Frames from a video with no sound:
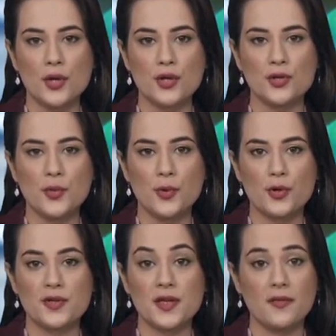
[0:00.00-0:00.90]
Talking to
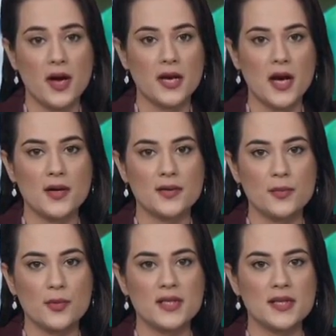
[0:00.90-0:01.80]
reporters at the White House,
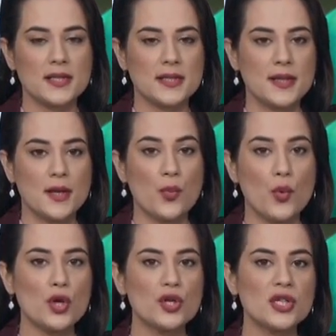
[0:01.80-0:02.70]
the president said
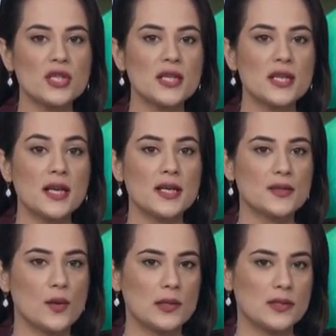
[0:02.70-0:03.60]
Washington
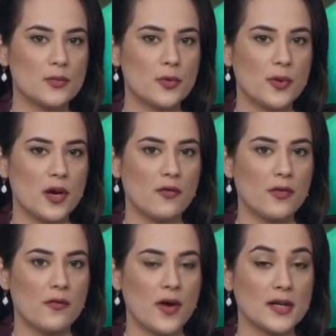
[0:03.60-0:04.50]
is also
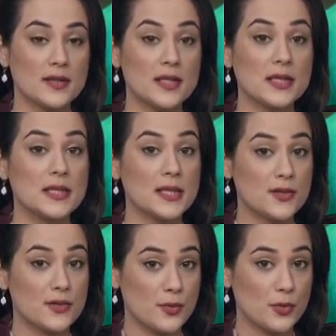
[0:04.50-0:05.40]
preparing for the vaccine's
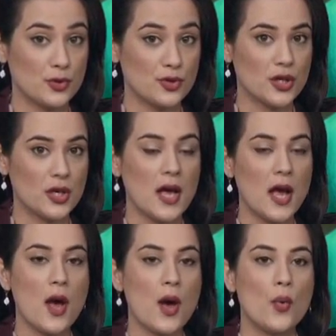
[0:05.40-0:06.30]
distribution
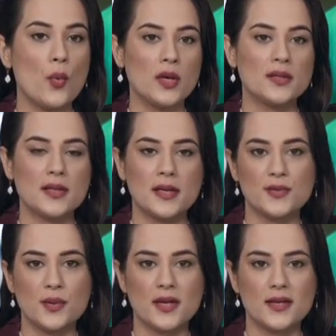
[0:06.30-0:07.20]
once it
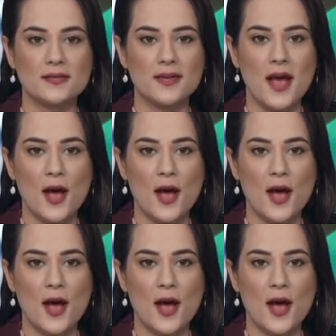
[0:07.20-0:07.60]
is ready.